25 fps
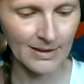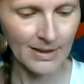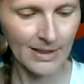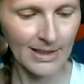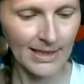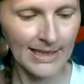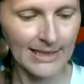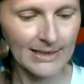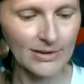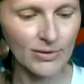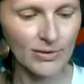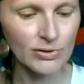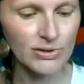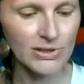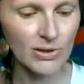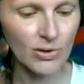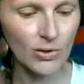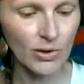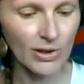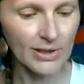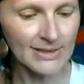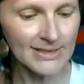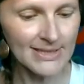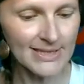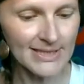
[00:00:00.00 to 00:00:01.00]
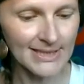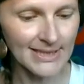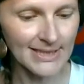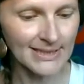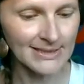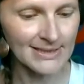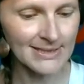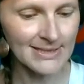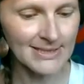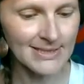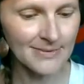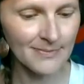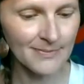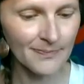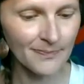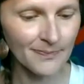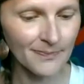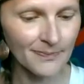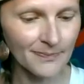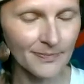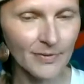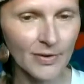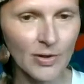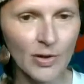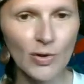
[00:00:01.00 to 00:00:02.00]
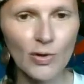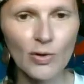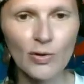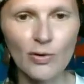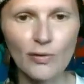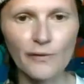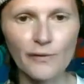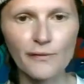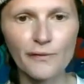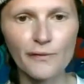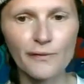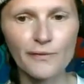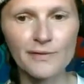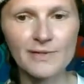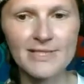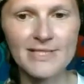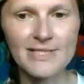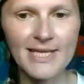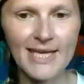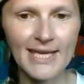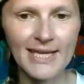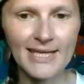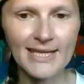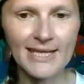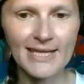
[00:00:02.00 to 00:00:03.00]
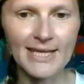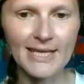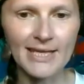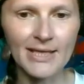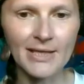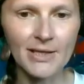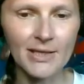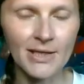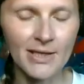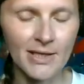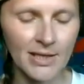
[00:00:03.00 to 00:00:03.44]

And on the continent of taking,